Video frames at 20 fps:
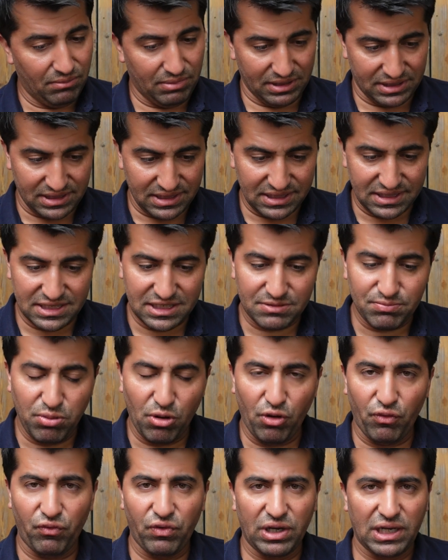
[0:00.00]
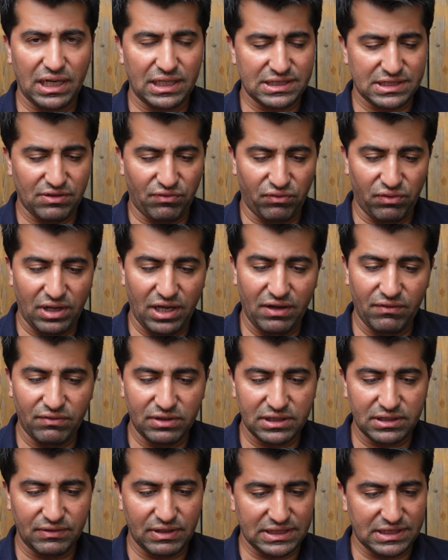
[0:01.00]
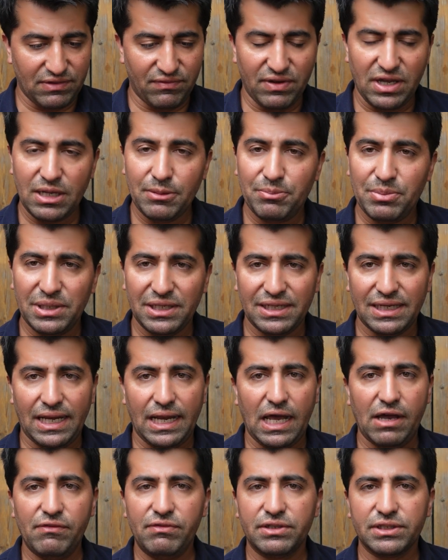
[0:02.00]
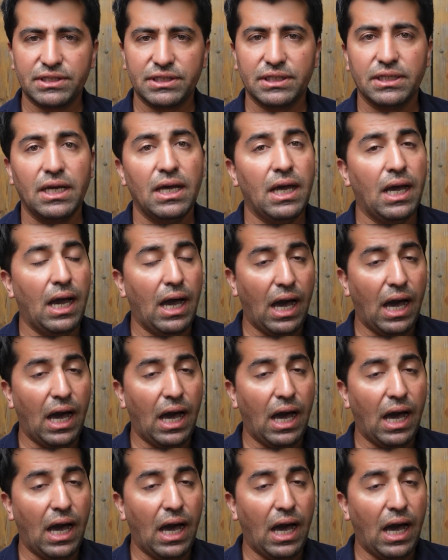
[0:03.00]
But this is perfect as a flavor, as a vaping and everything.